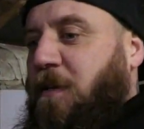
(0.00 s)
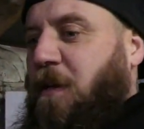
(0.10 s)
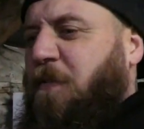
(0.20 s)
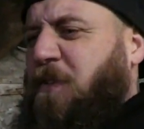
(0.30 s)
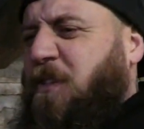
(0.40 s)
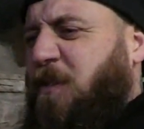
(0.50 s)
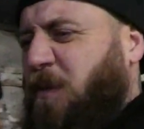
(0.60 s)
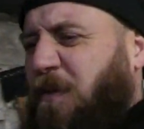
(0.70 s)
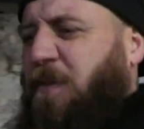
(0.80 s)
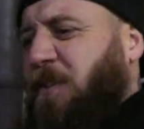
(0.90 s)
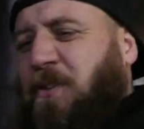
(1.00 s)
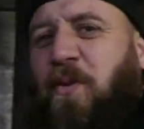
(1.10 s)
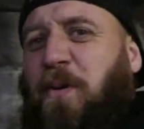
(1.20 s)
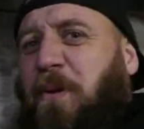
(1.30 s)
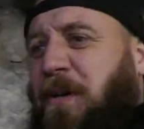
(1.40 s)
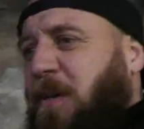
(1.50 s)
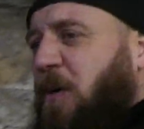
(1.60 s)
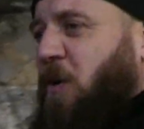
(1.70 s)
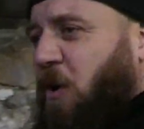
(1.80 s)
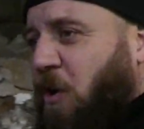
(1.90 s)
covers, whatever you'd call them,
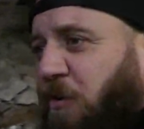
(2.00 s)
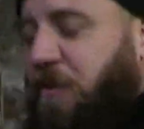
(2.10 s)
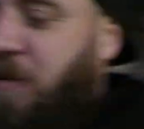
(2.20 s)
on.